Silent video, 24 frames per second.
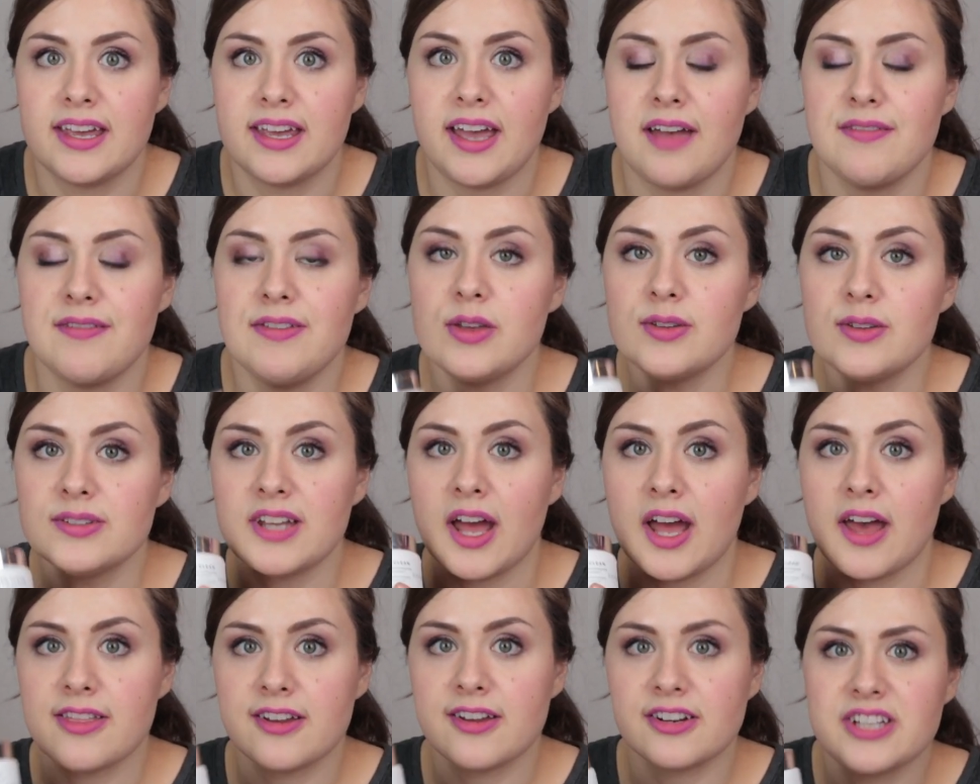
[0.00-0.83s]
I've used
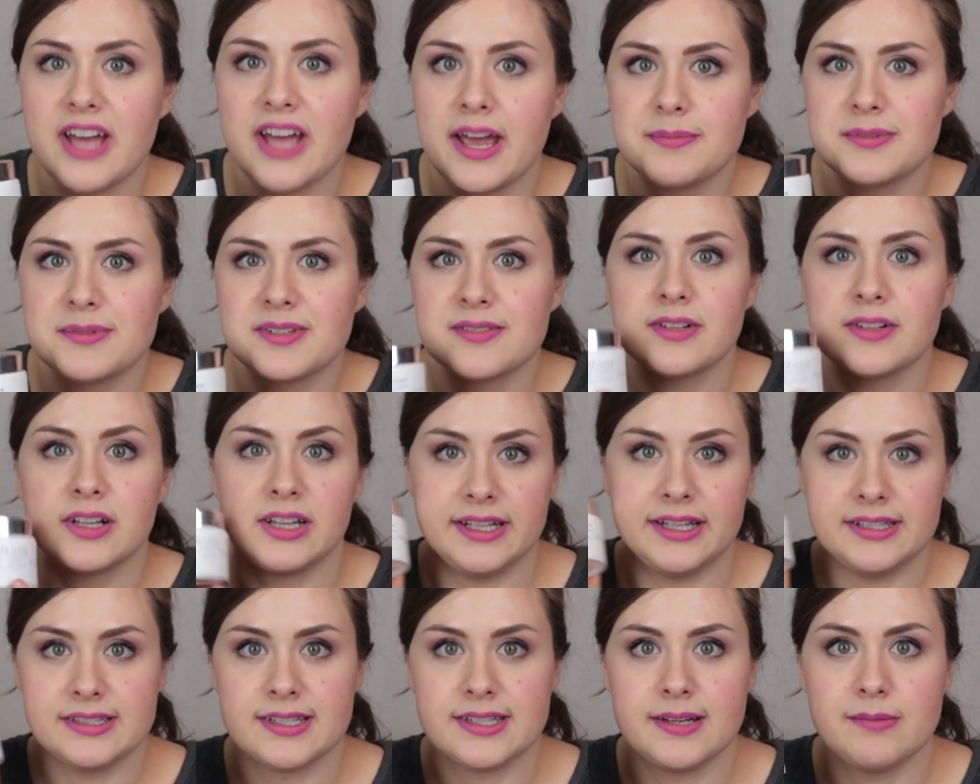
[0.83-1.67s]
other types of
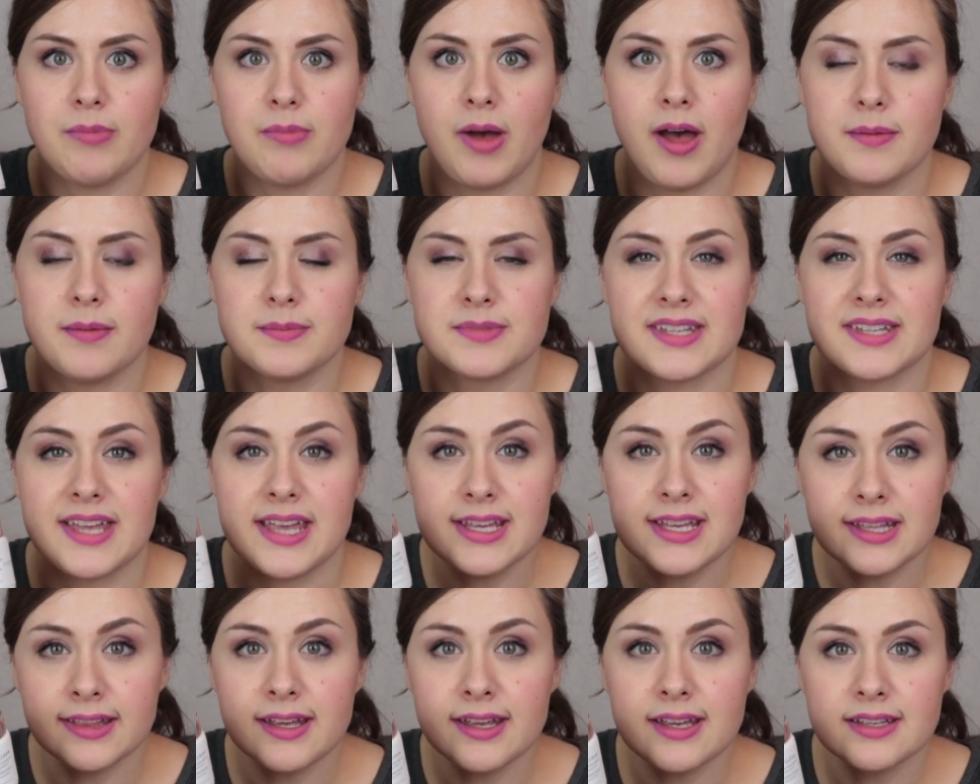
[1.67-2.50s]
cleansing balms
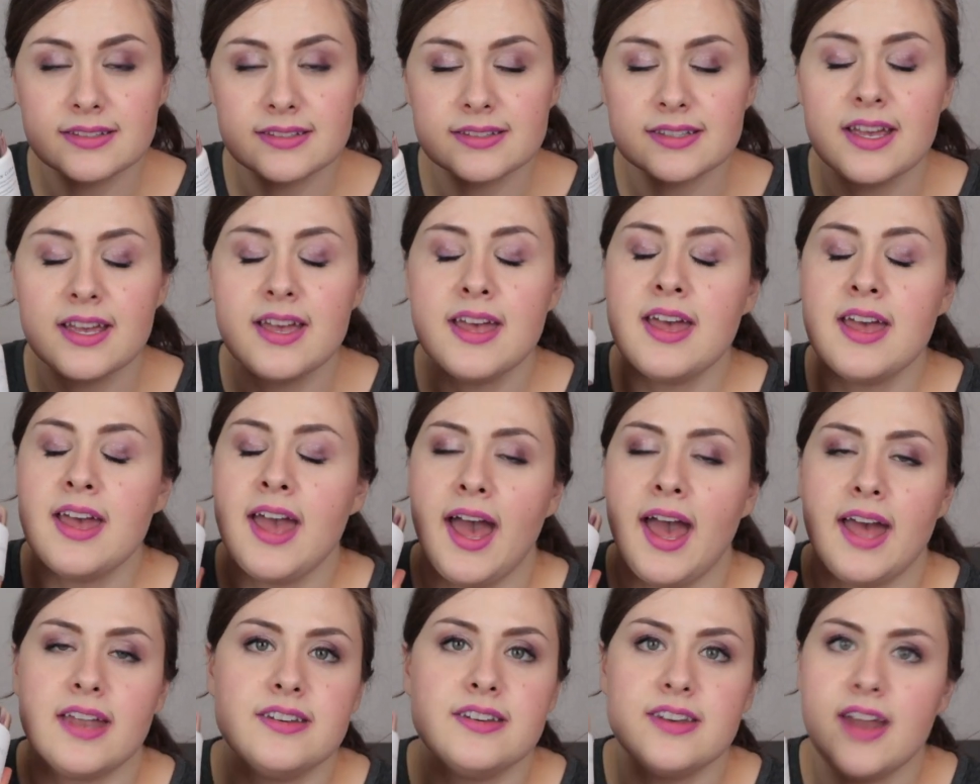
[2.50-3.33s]
like this
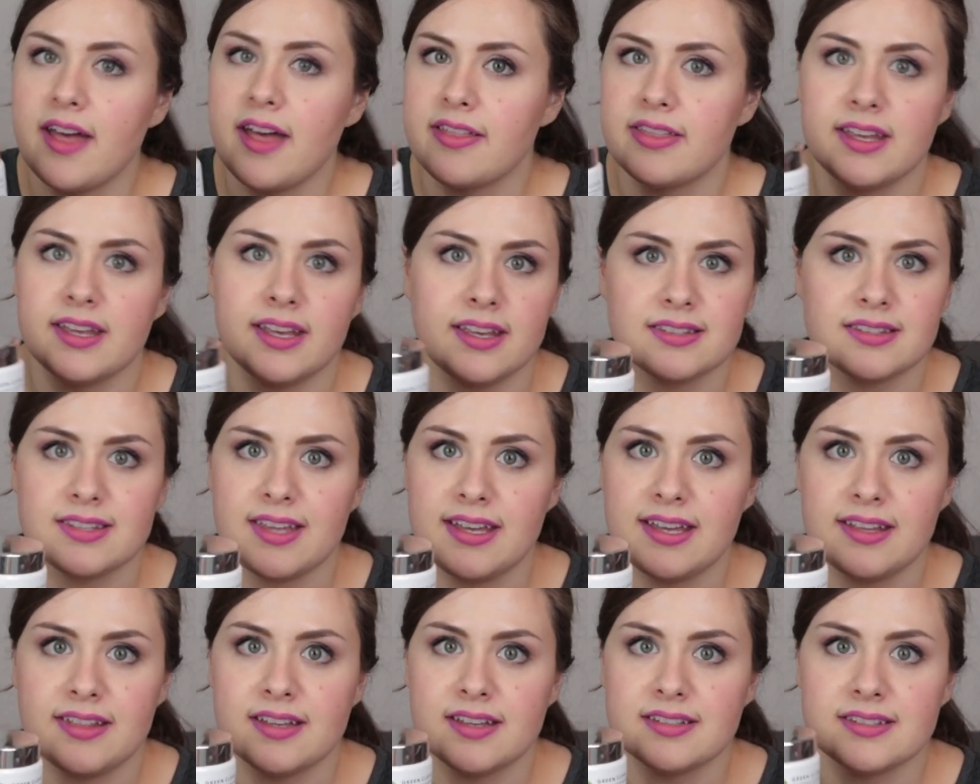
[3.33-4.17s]
and nothing is
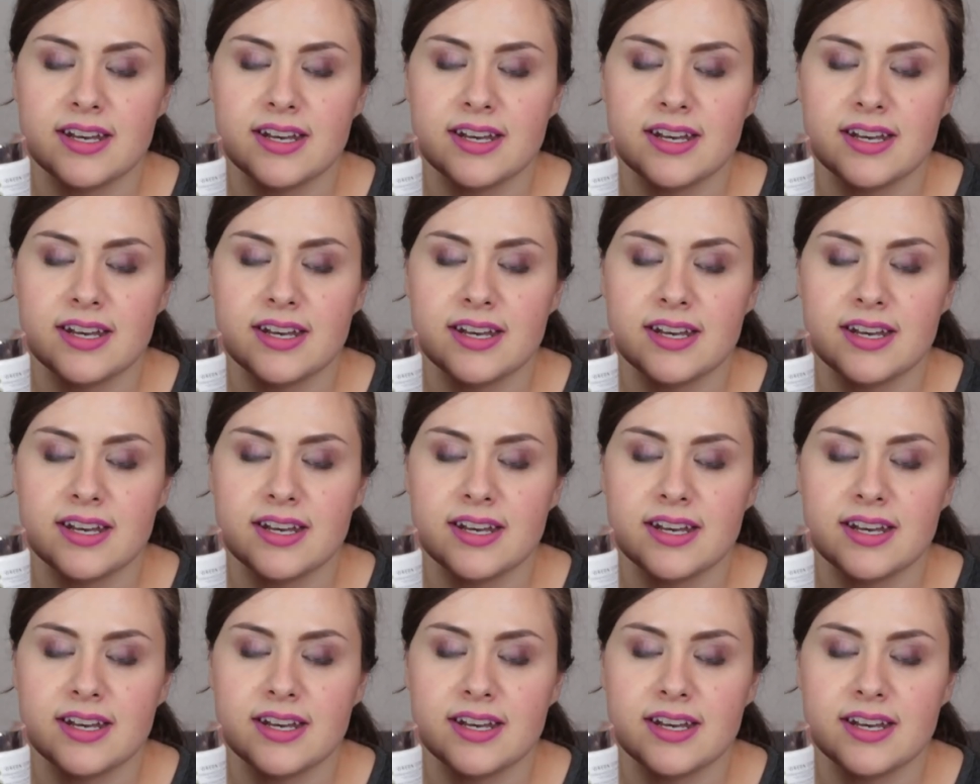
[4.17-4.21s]
like this.